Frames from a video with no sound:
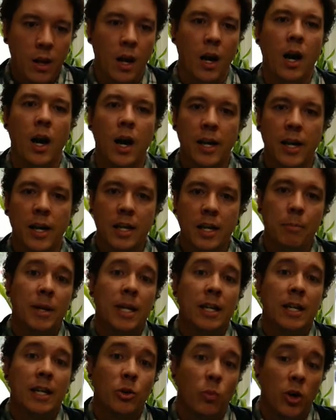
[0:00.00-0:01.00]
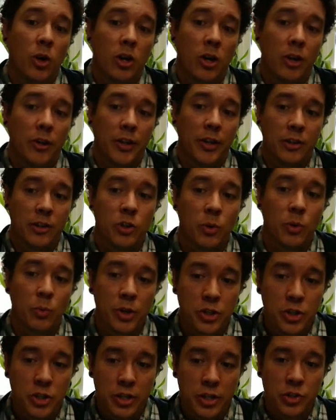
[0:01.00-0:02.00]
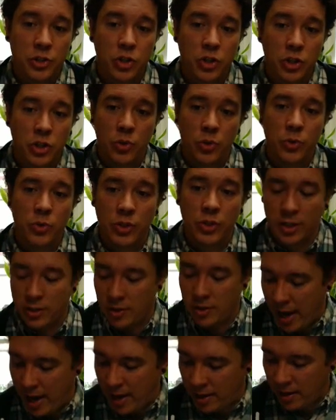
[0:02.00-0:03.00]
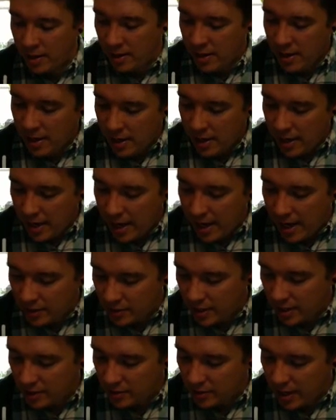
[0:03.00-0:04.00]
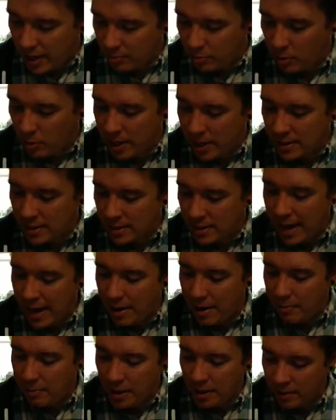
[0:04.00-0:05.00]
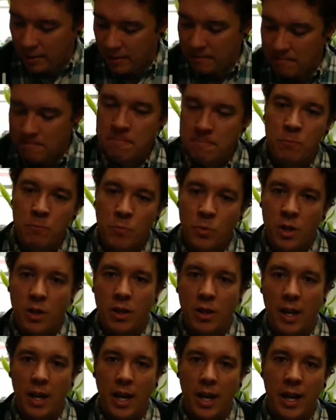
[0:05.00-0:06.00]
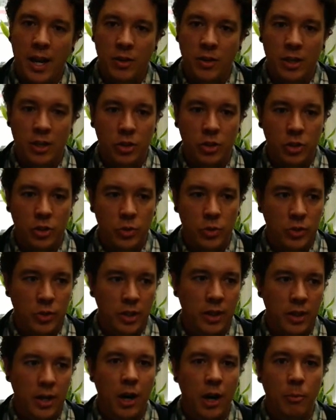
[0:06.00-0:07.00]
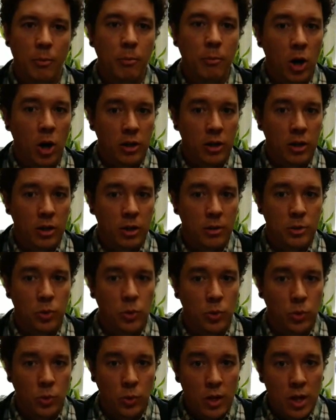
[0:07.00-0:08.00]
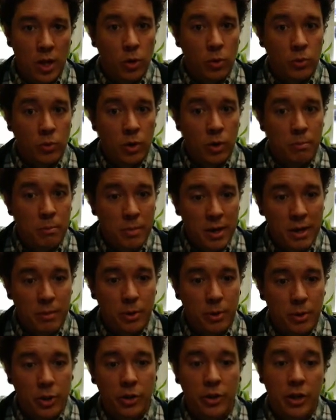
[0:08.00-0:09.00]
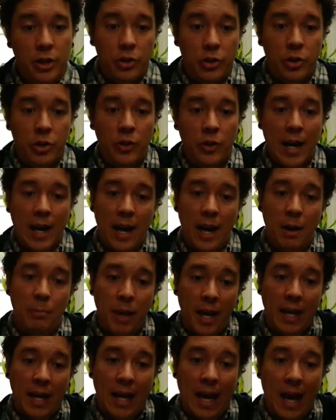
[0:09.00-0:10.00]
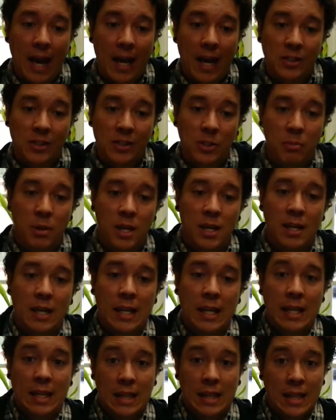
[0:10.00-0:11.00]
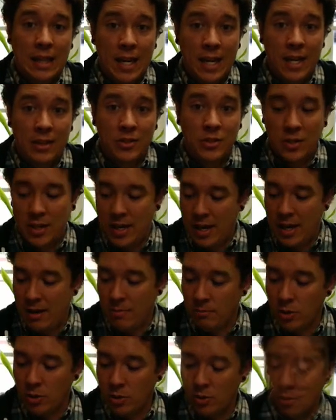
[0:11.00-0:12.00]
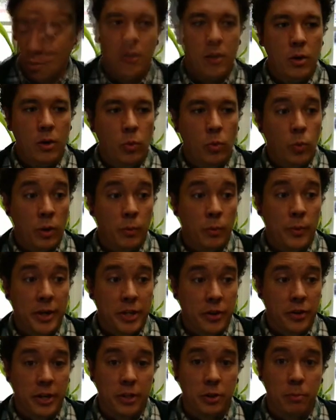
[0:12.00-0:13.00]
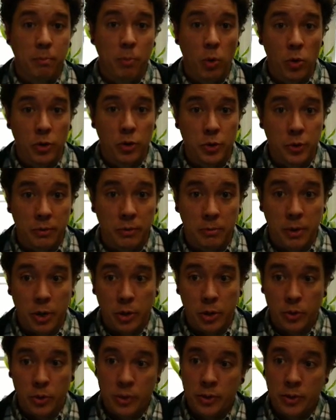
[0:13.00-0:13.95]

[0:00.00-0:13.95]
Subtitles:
can begin to work on there. So we're just using that as an example by tapping it and then using our markup tool. Remember, your iPad has to be in landscape mode. When we turn it to portrait mode,